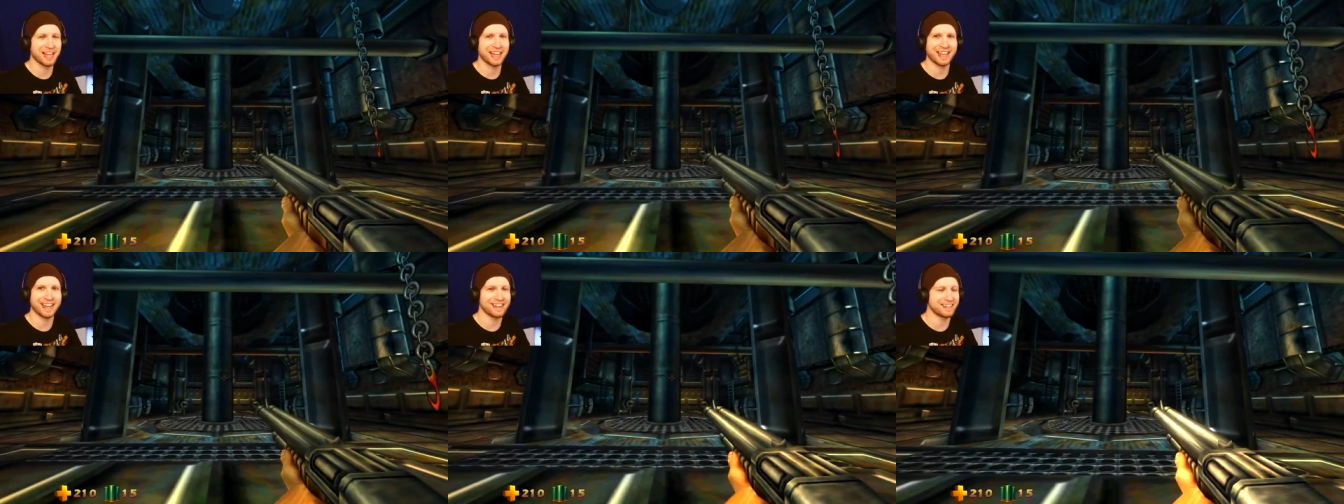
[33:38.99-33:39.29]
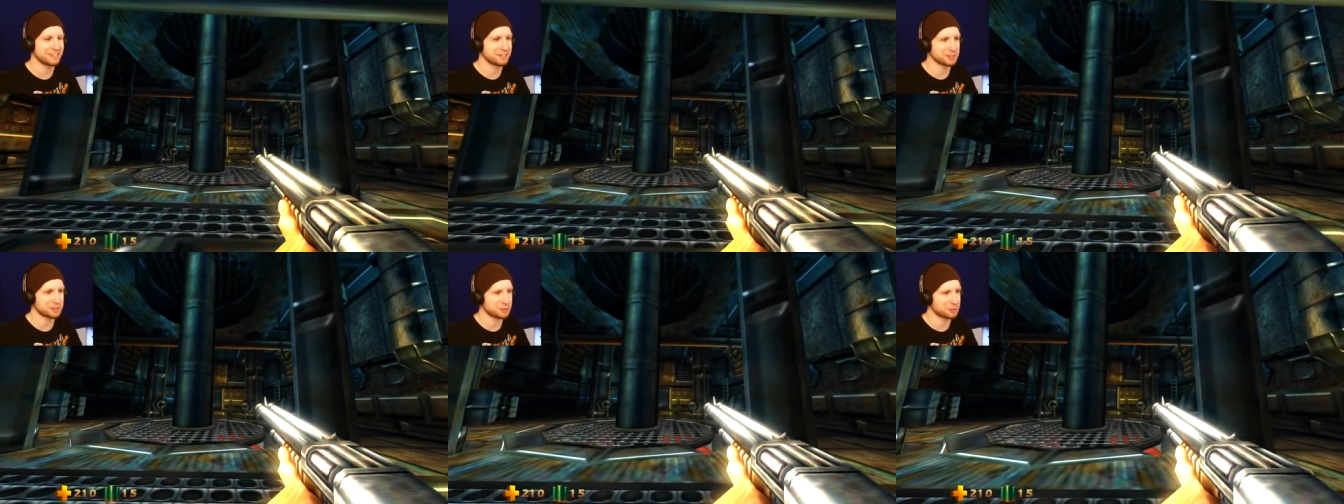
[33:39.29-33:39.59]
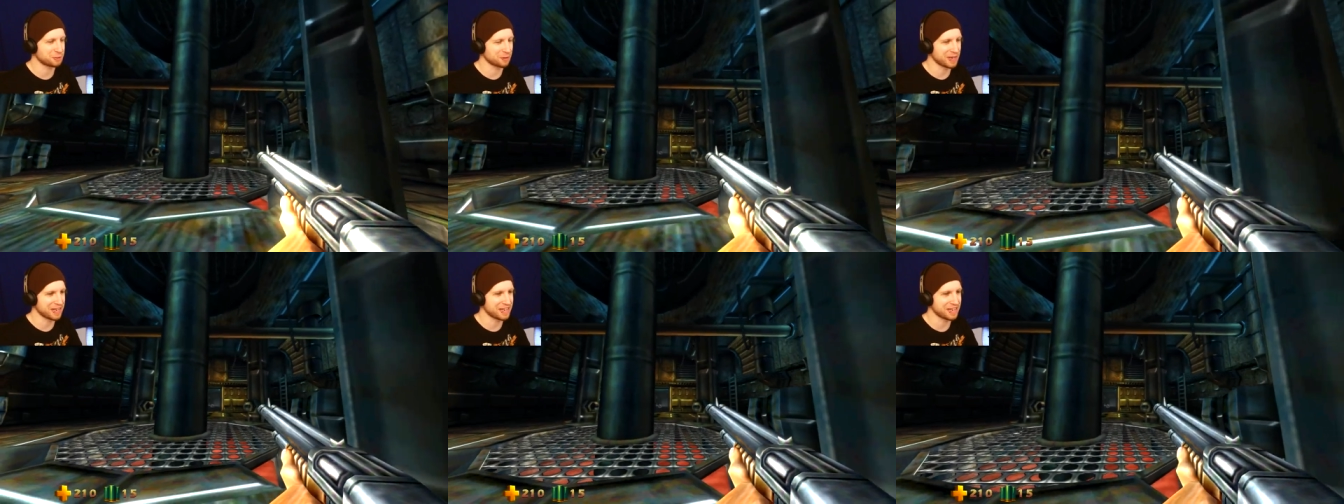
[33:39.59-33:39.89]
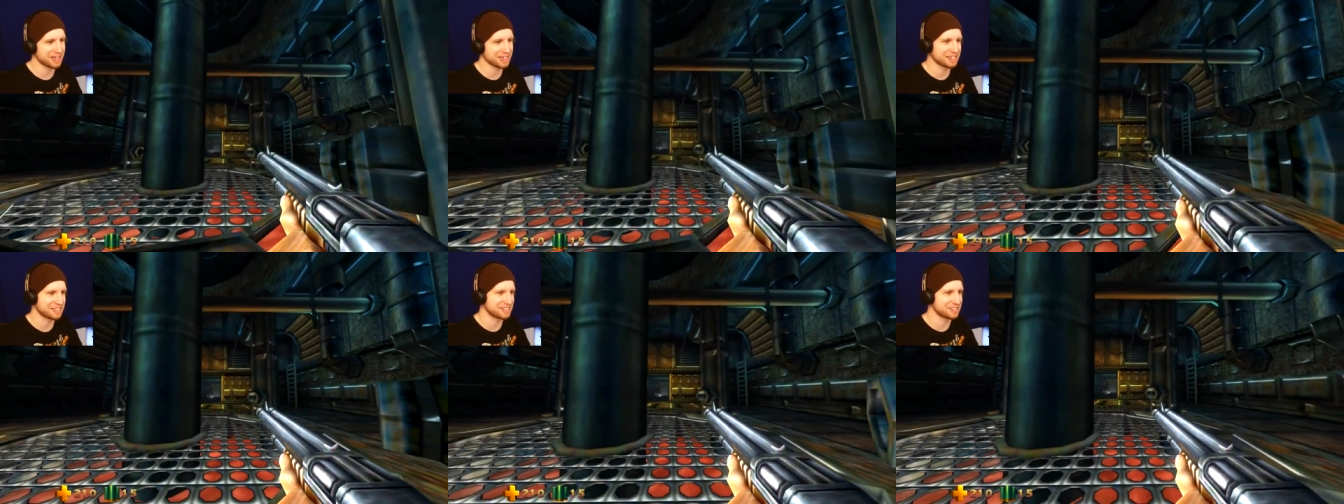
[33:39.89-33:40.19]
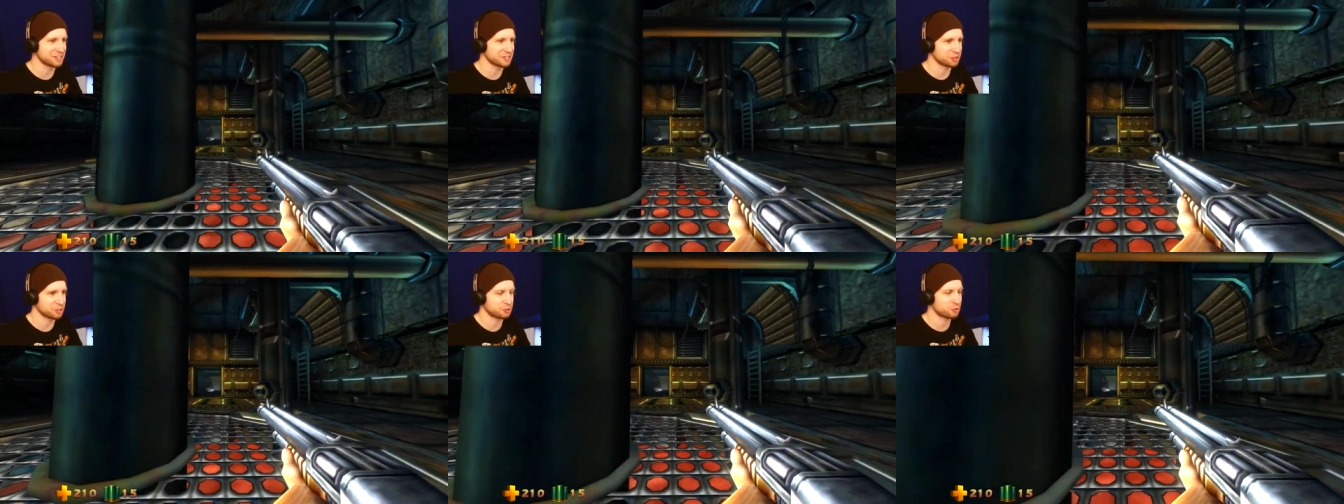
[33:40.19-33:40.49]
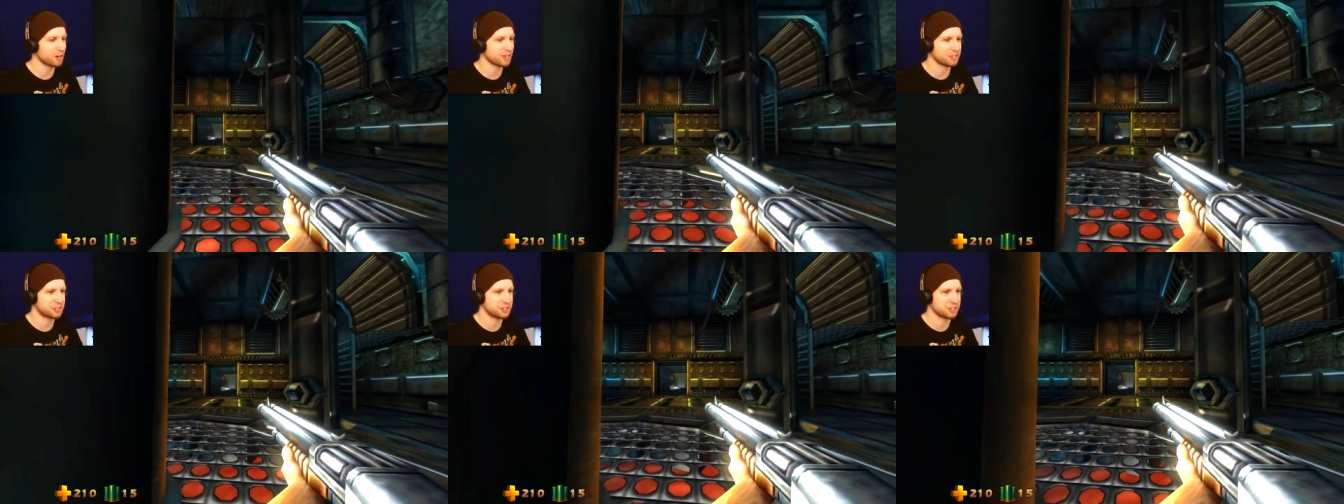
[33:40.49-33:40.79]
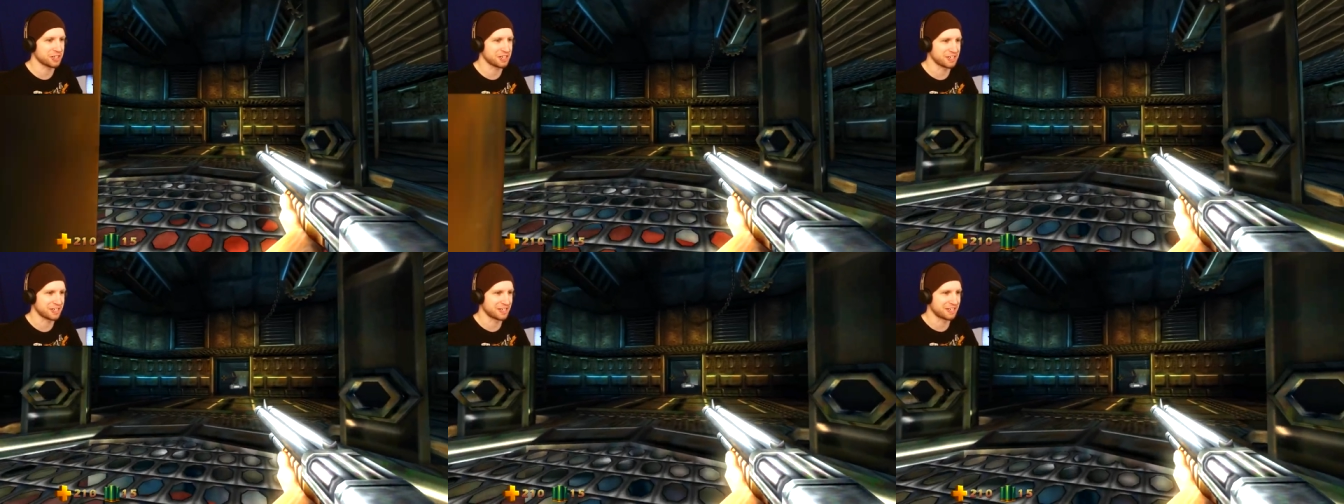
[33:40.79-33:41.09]
like industry and
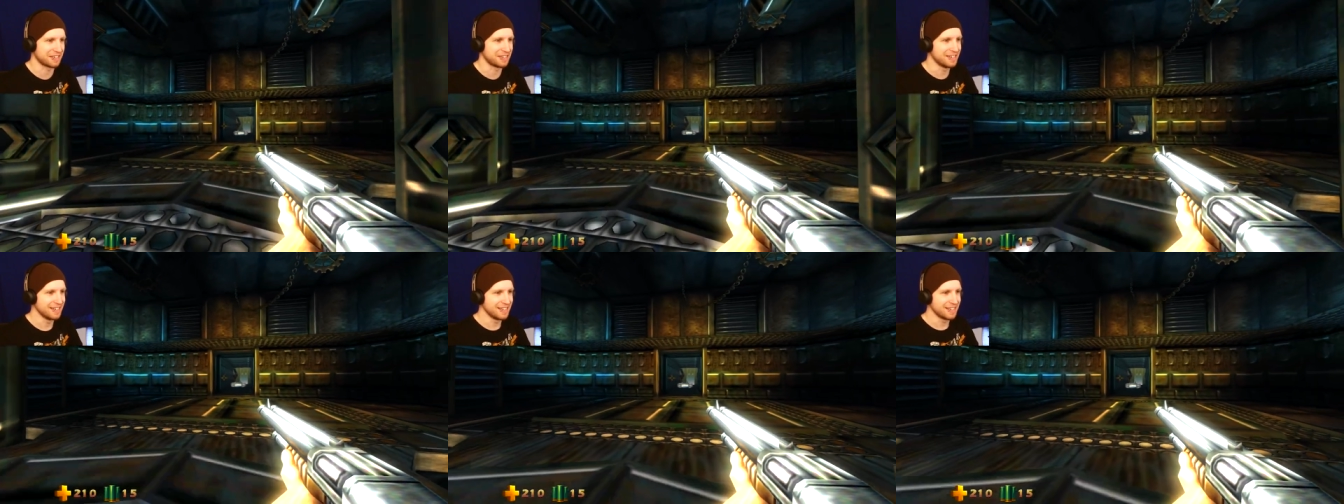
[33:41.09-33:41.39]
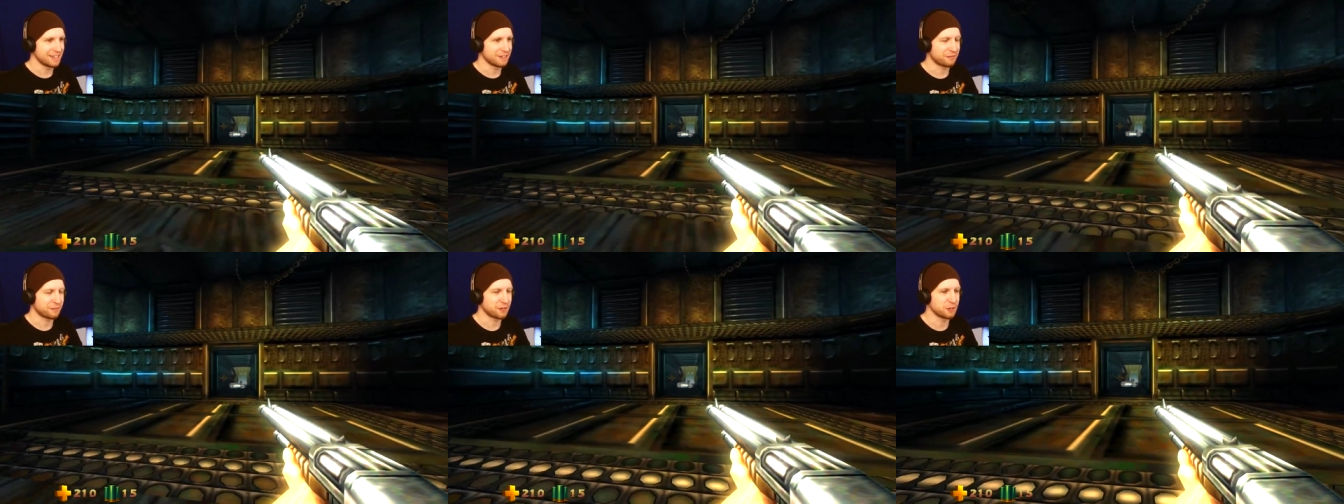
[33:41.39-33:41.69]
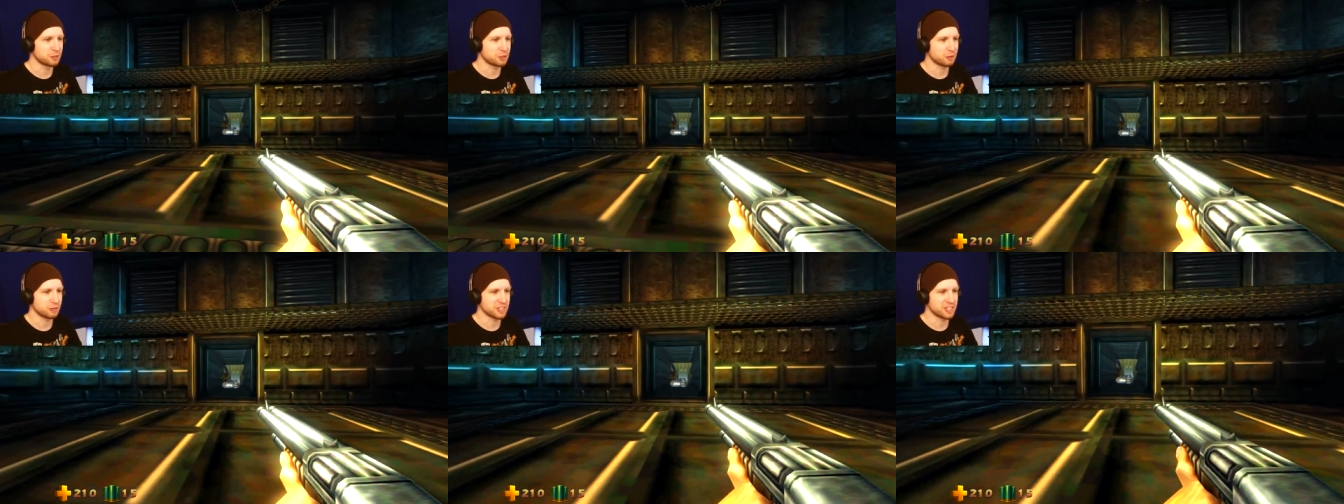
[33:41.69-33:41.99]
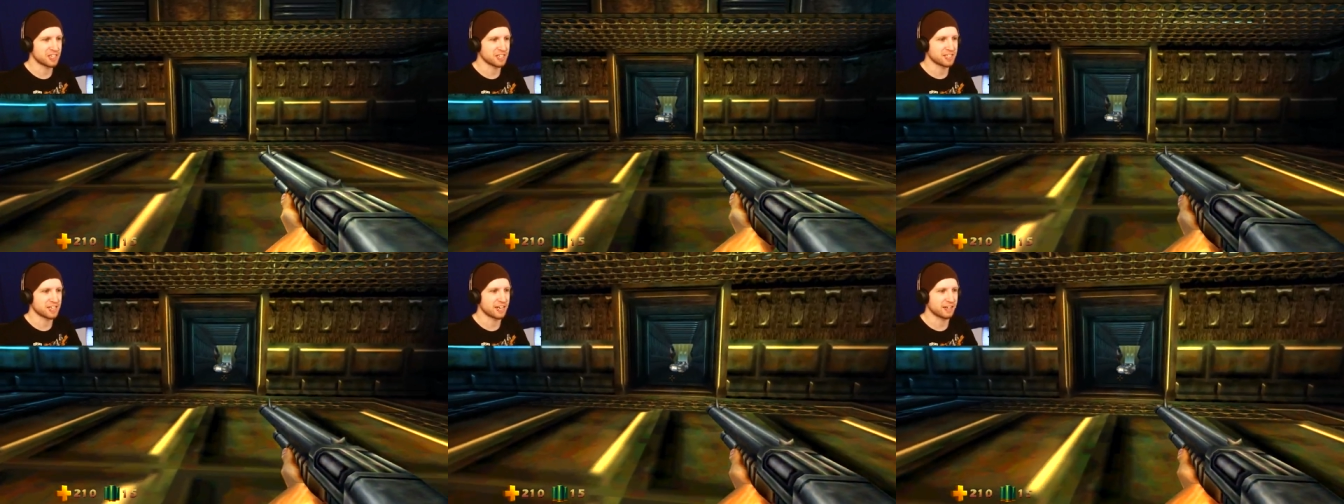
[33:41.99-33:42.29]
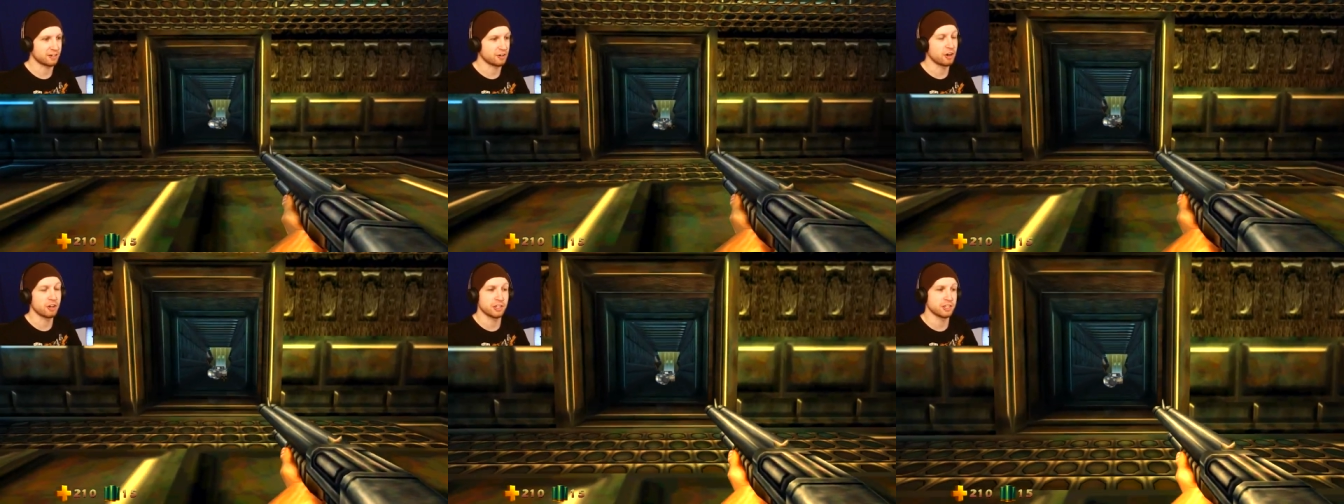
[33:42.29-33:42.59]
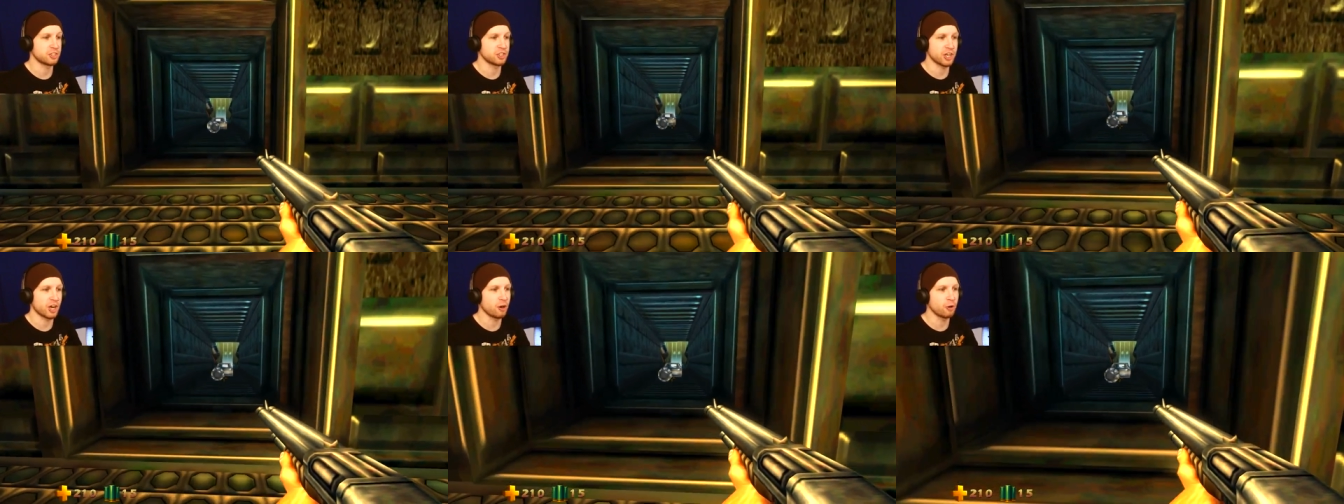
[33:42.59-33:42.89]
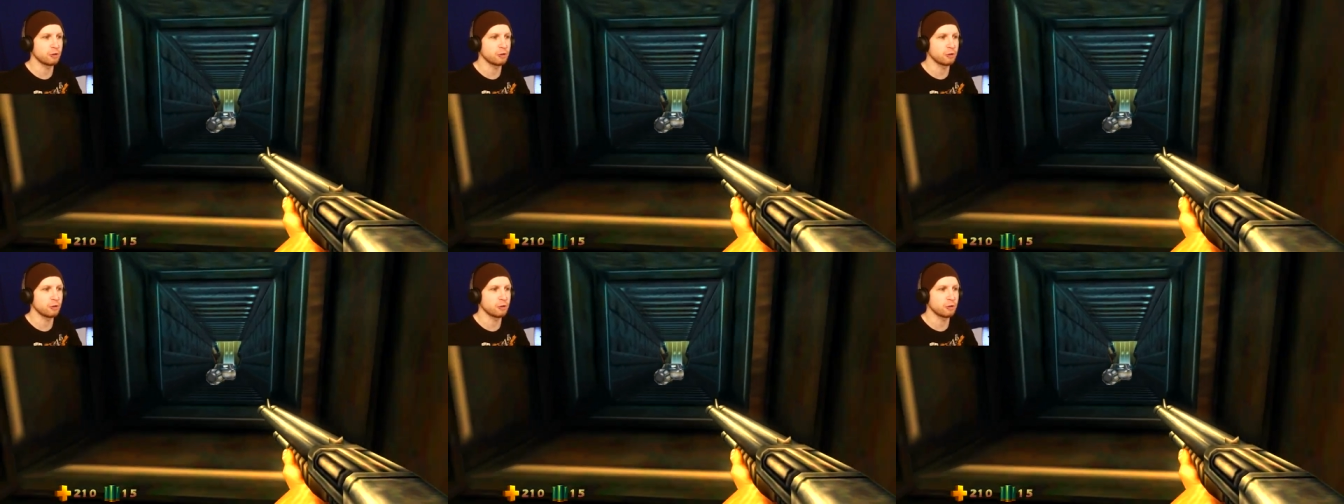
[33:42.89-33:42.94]
destruction and futuristic technology.